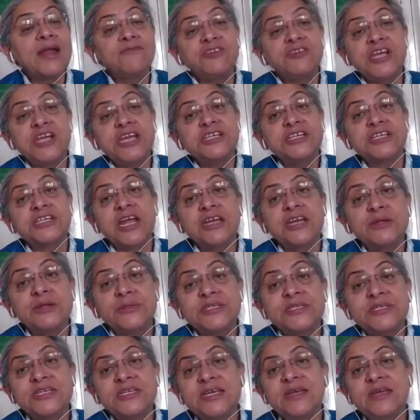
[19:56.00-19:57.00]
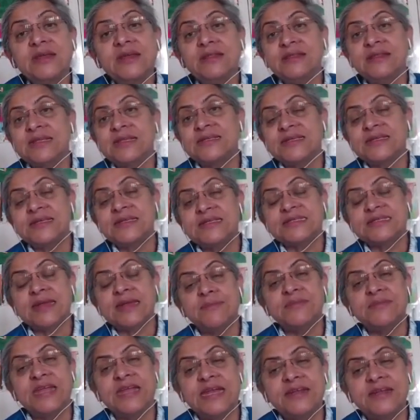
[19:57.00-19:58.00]
kind of change can you see? This is
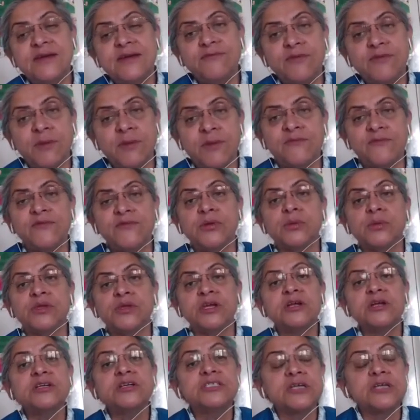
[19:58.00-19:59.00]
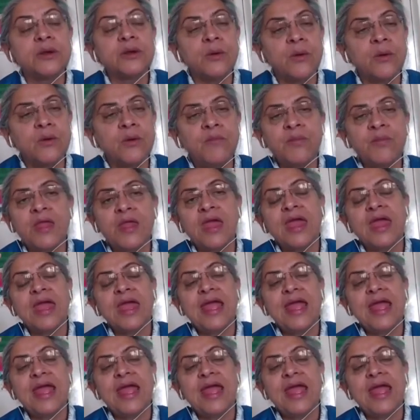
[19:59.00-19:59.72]
some data from a few years ago.